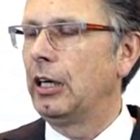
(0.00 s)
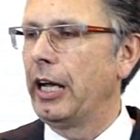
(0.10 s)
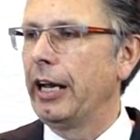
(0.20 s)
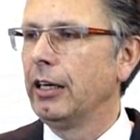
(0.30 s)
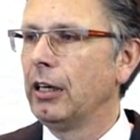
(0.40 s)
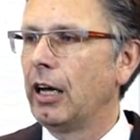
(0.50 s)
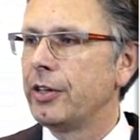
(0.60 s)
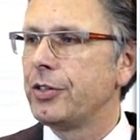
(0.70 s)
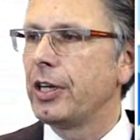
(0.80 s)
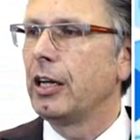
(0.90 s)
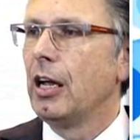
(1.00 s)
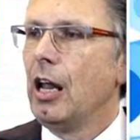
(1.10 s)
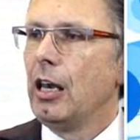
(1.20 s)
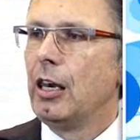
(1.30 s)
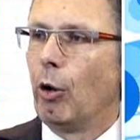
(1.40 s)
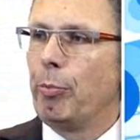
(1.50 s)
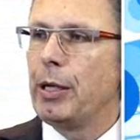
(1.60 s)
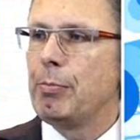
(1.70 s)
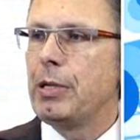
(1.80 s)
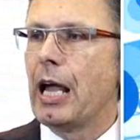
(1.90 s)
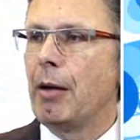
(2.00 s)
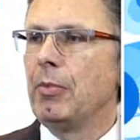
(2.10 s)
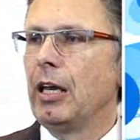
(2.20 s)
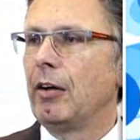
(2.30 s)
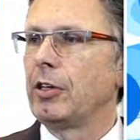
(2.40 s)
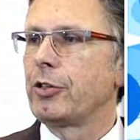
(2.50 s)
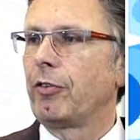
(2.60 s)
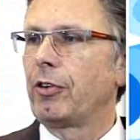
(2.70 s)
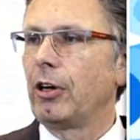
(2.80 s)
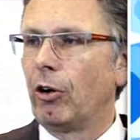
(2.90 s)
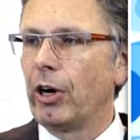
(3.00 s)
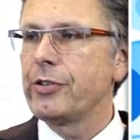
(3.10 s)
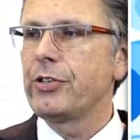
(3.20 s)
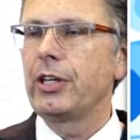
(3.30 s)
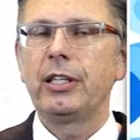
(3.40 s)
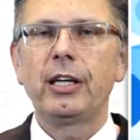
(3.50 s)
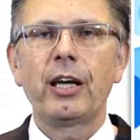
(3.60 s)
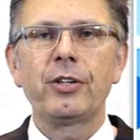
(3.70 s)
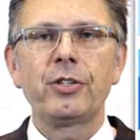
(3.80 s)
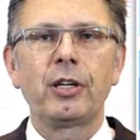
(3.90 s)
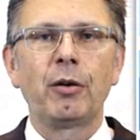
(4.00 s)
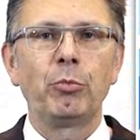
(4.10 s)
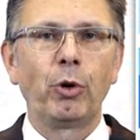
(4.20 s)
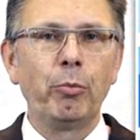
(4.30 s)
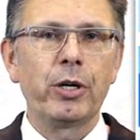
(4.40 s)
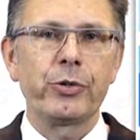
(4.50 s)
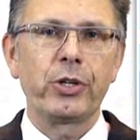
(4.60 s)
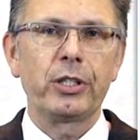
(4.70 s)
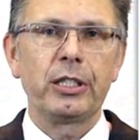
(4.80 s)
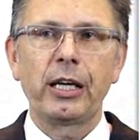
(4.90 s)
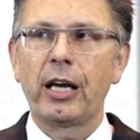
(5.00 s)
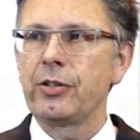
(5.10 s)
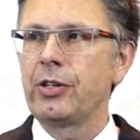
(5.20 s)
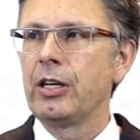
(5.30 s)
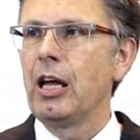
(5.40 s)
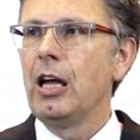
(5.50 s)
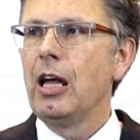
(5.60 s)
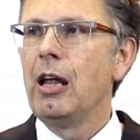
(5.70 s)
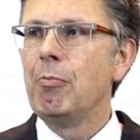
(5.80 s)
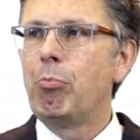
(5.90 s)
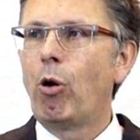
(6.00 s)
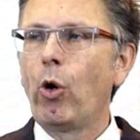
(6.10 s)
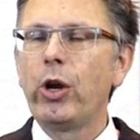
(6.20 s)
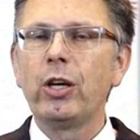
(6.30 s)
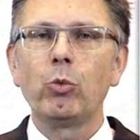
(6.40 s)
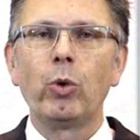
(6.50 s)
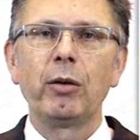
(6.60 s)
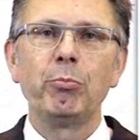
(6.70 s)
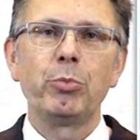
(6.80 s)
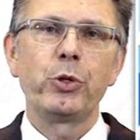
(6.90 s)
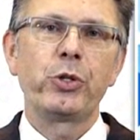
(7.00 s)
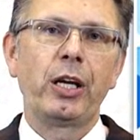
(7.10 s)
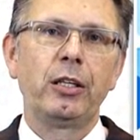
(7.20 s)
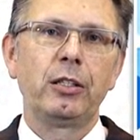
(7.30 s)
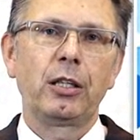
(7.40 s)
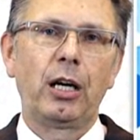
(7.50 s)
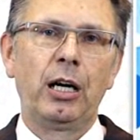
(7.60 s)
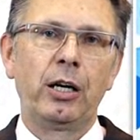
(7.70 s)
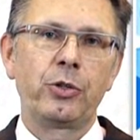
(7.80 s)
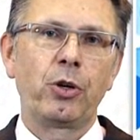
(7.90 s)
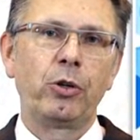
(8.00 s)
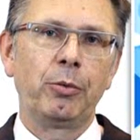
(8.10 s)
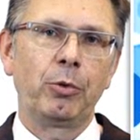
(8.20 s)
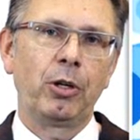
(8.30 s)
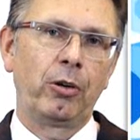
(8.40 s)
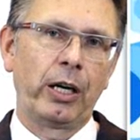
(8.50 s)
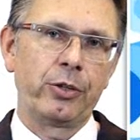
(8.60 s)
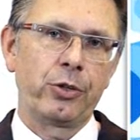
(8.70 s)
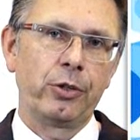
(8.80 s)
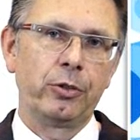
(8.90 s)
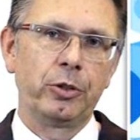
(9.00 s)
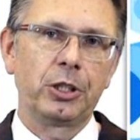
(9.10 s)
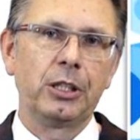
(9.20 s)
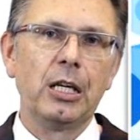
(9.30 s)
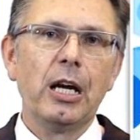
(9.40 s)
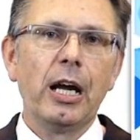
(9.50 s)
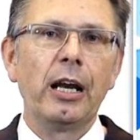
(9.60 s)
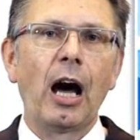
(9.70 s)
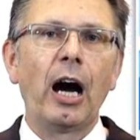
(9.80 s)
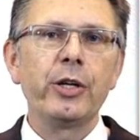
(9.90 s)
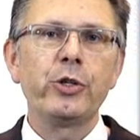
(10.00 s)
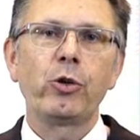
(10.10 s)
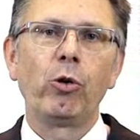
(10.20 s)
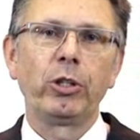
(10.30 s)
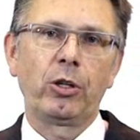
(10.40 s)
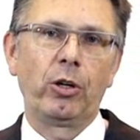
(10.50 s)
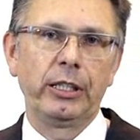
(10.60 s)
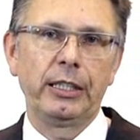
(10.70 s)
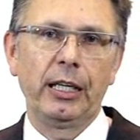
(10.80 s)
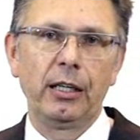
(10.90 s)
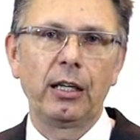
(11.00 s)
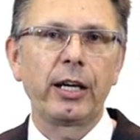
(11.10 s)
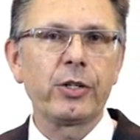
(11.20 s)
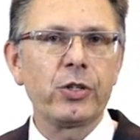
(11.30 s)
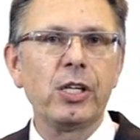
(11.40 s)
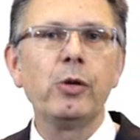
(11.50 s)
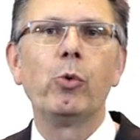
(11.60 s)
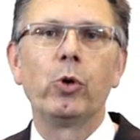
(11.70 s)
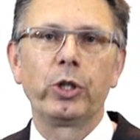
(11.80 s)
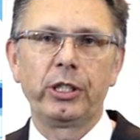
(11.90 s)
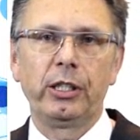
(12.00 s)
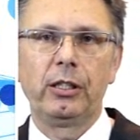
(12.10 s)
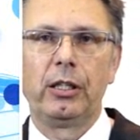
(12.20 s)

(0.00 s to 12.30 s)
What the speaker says: analyzing low ppm levels of chloroacetic acid and bromoacetic acid in 0.1% sodium chloride solution in a high salt content like seawater.